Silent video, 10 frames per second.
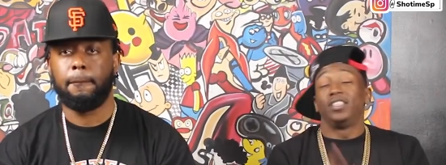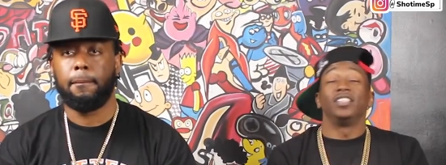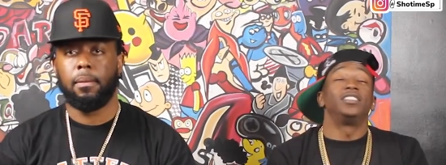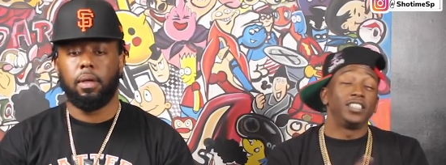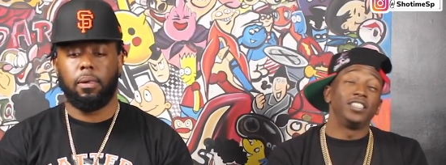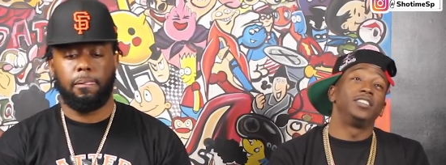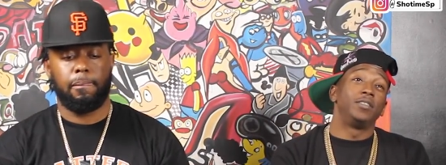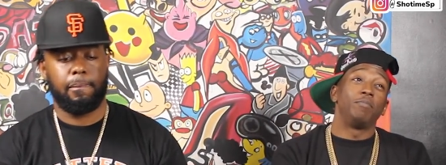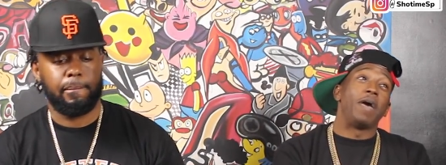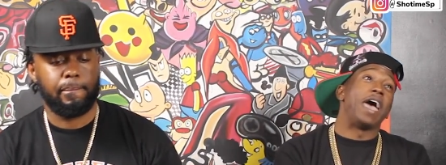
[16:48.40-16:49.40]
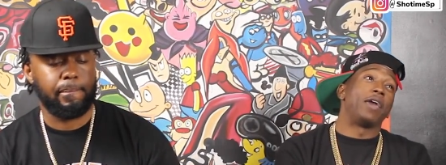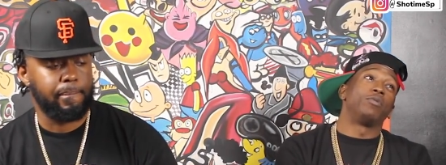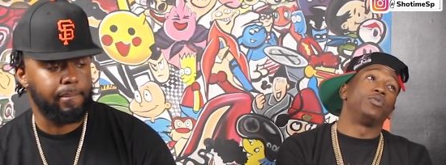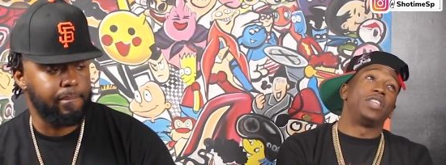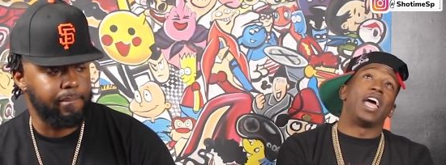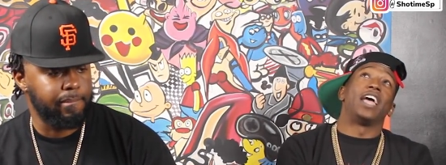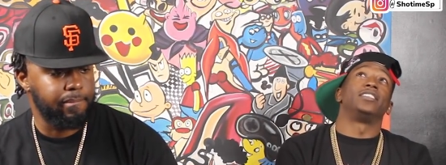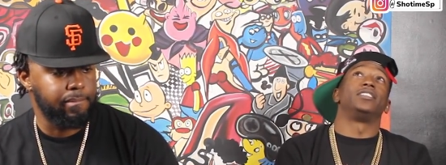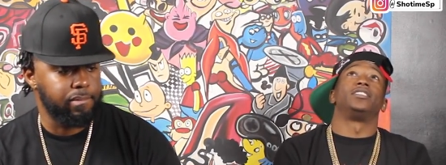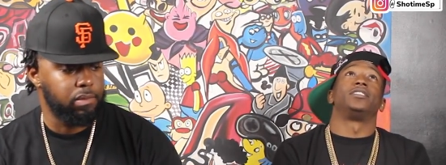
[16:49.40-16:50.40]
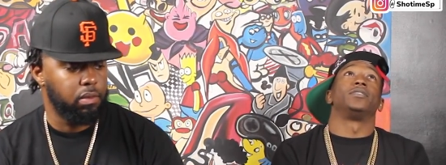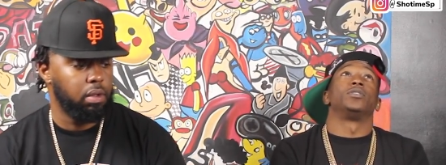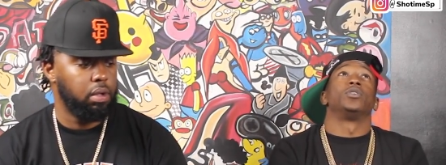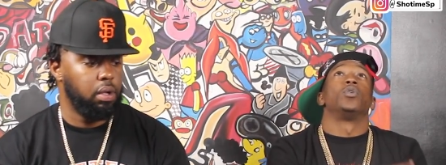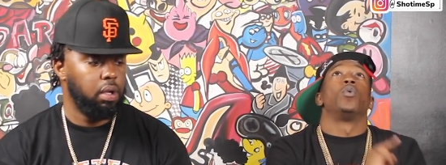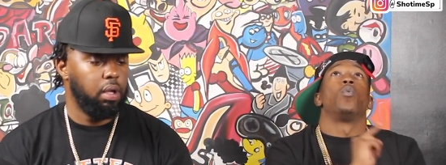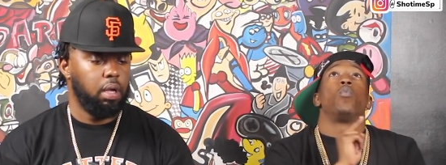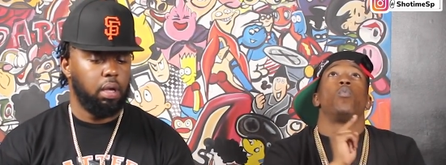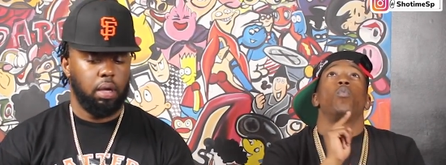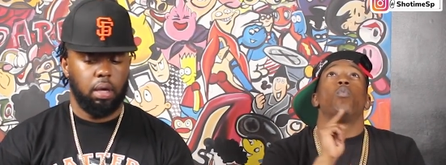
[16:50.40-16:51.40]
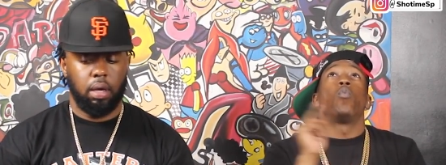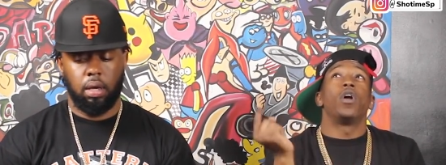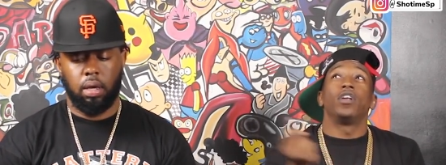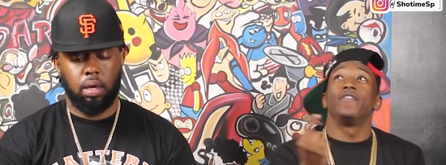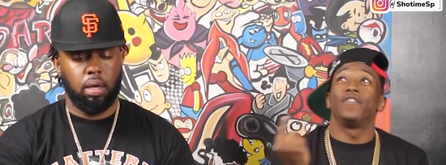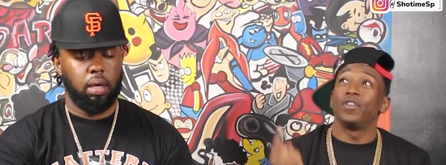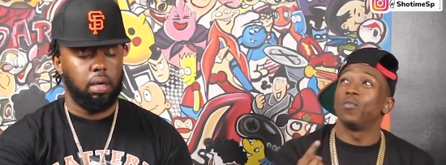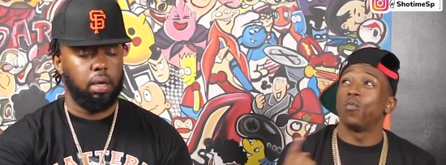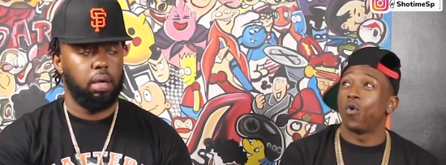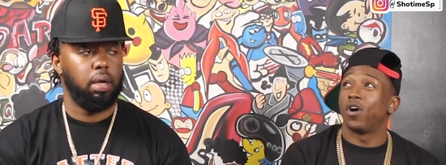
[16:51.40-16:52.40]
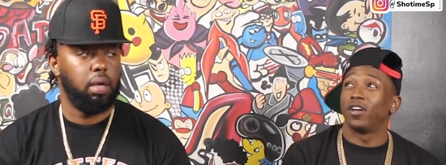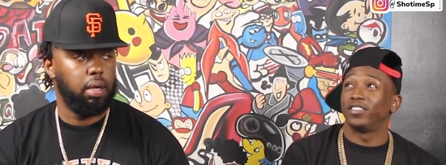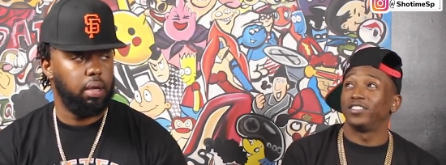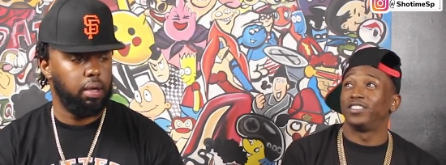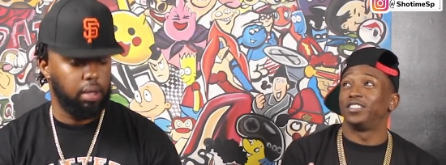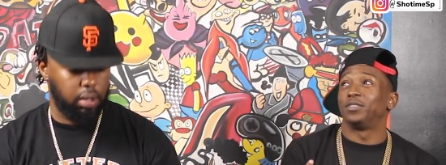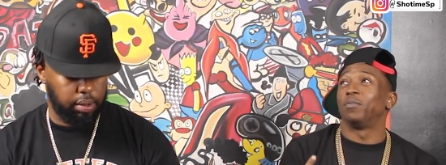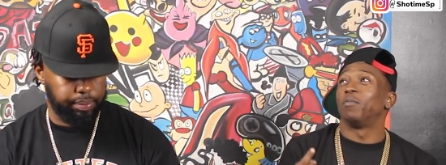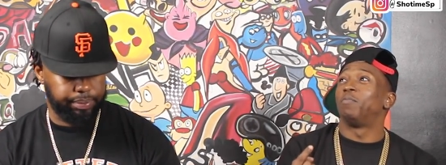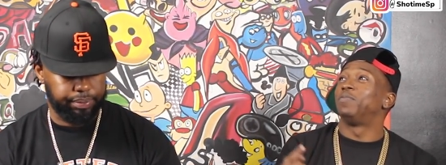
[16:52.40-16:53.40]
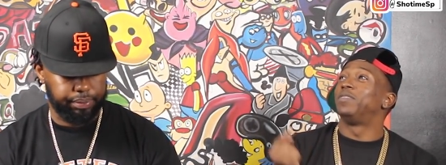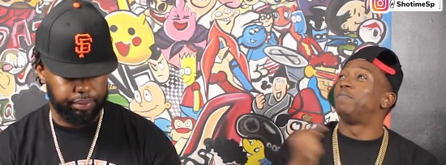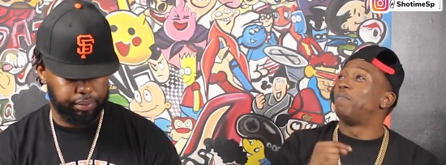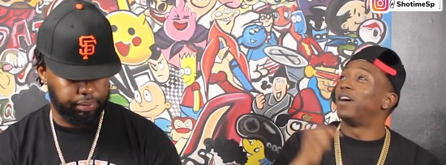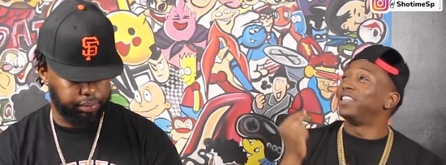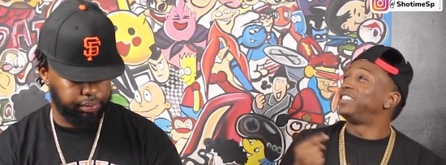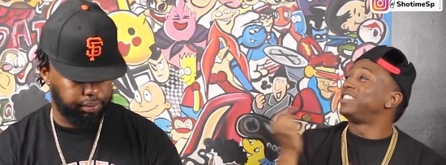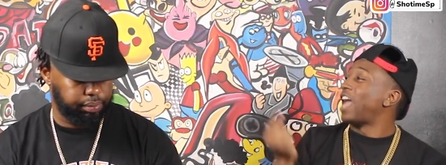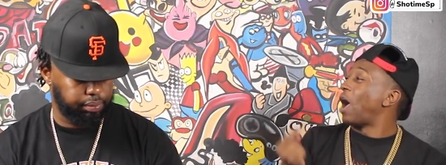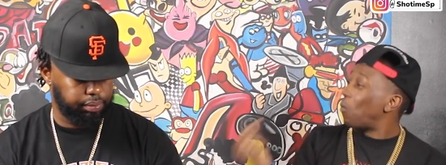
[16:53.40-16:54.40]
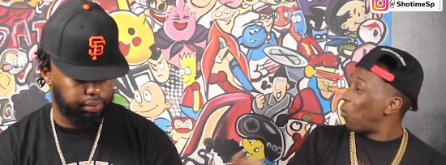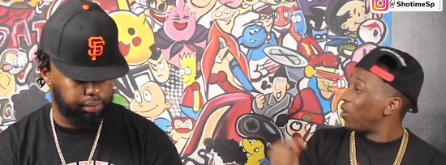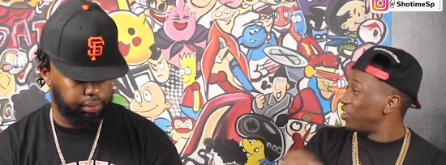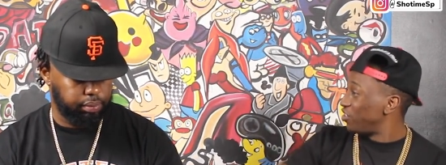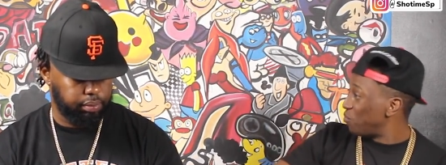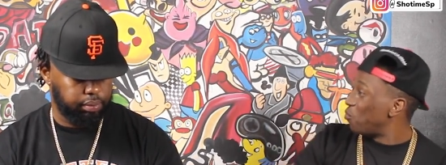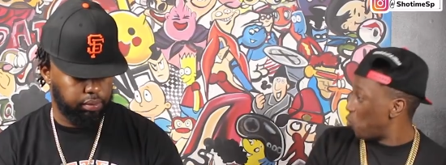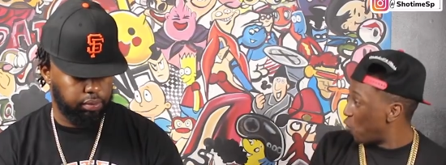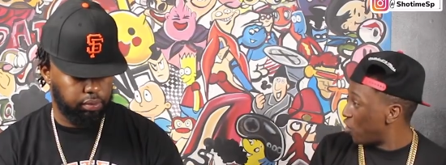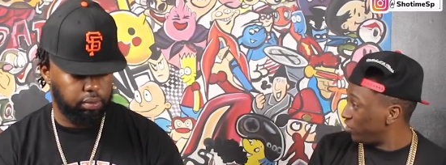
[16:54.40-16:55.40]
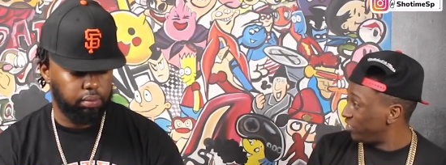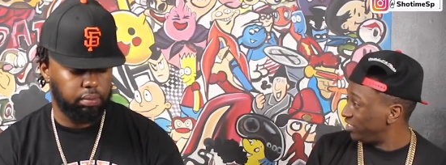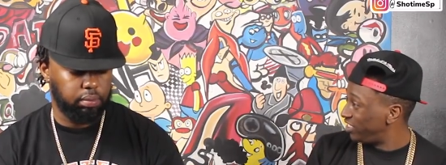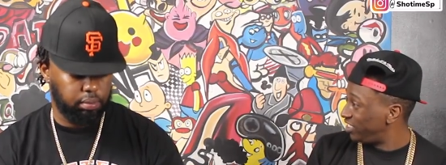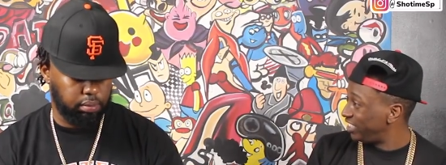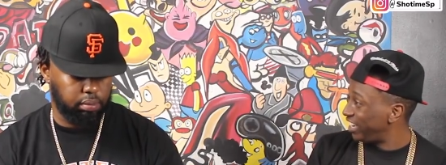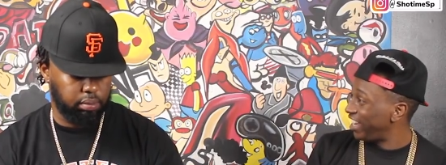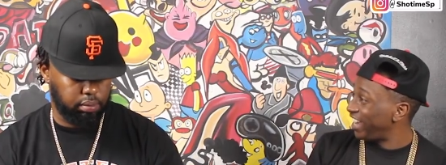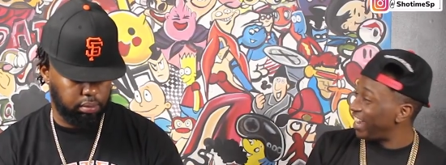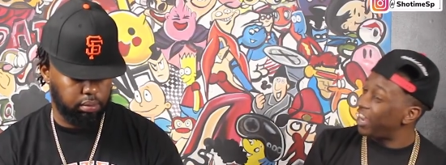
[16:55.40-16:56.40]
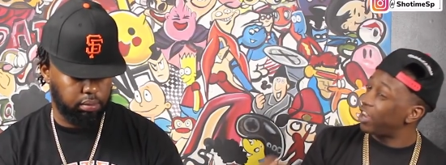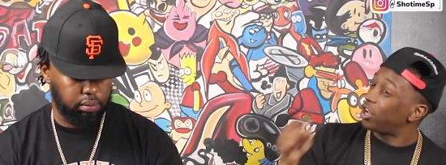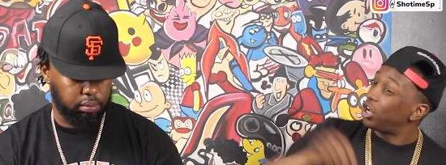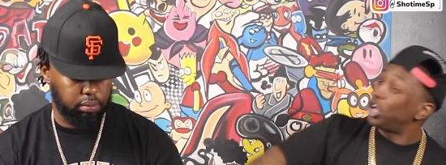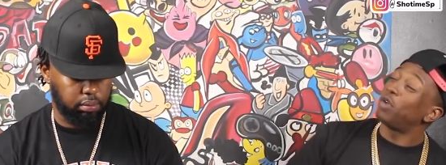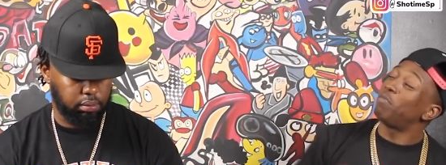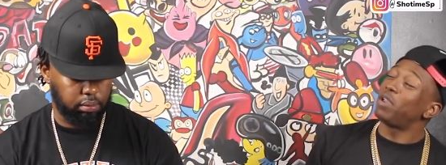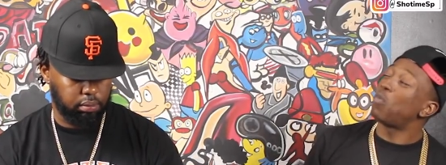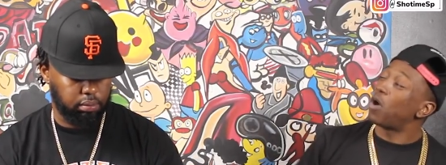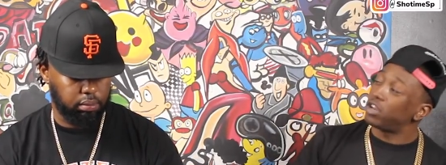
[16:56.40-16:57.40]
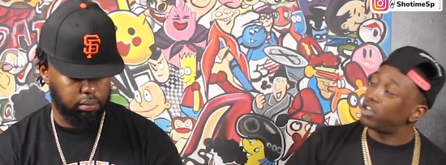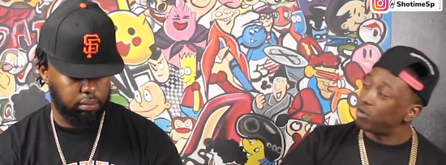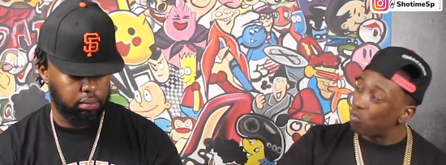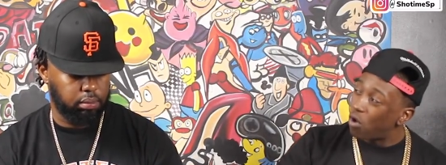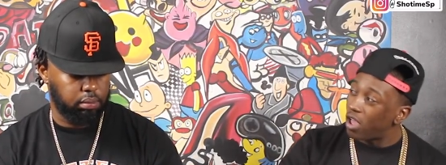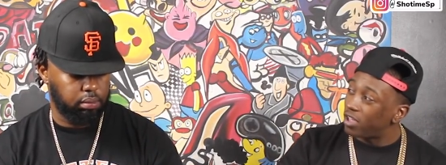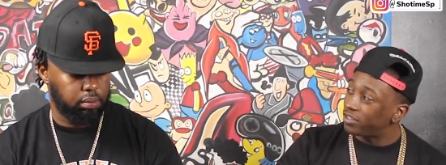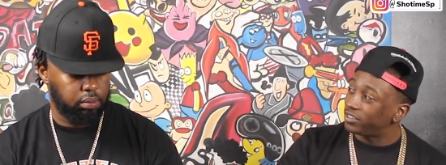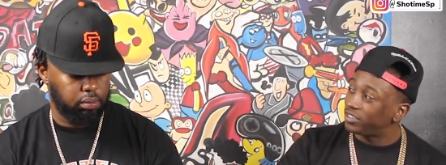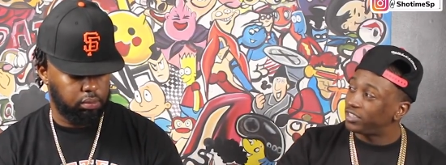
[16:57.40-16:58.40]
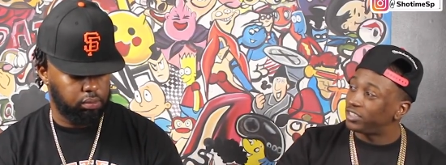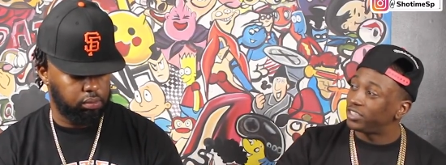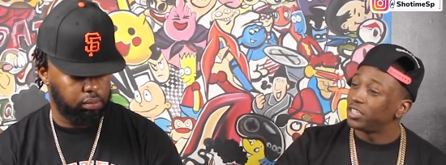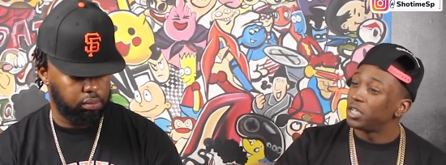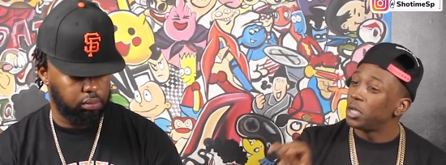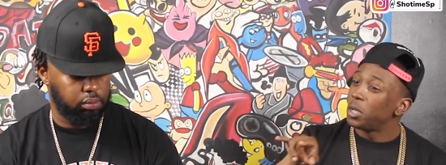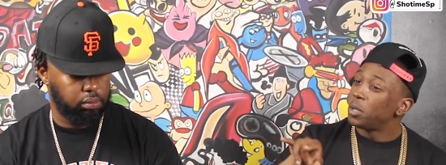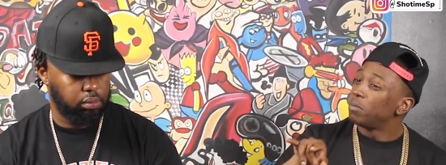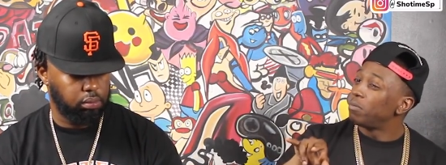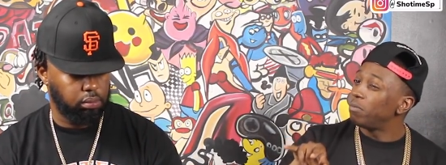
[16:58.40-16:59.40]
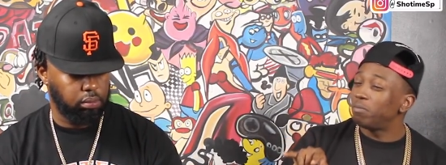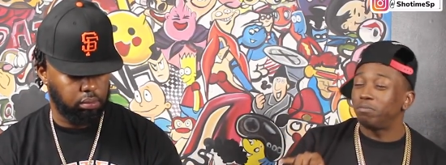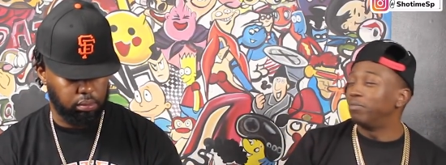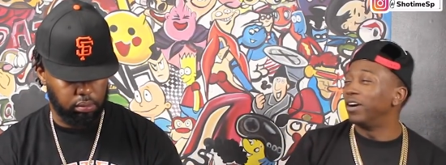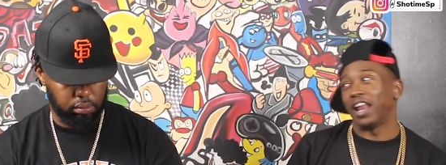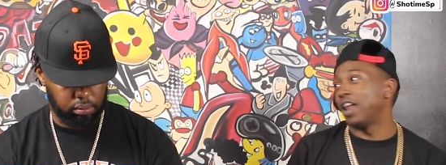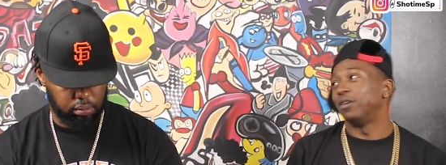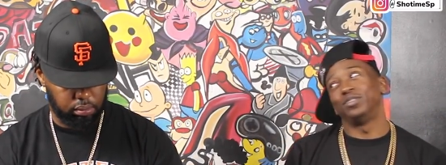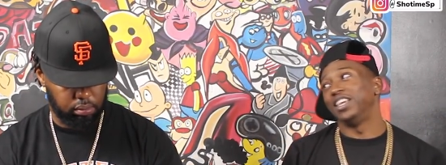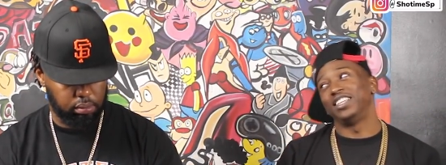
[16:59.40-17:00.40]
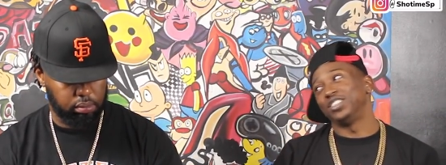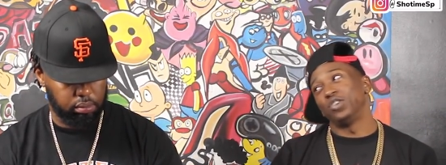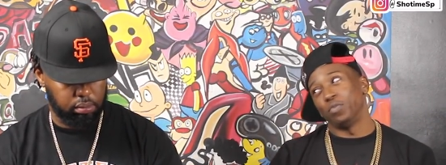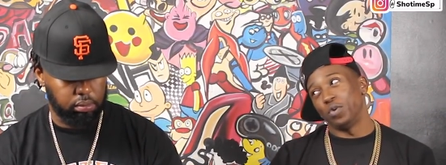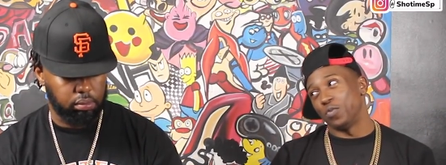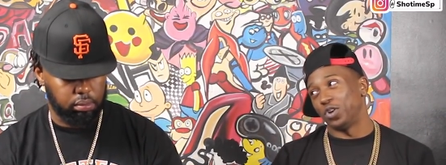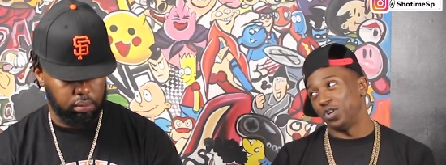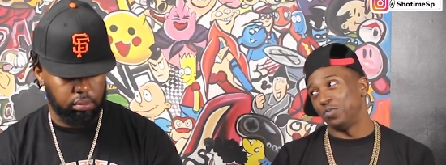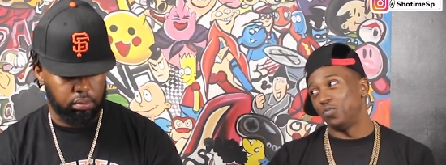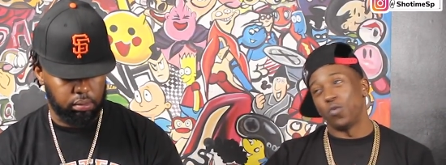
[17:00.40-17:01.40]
Speaker 1: This is the battle that's one of them ones, uh -huh. but it's not one of them ones. Mm. It could be one of them ones, but I don't think it's gonna be one of them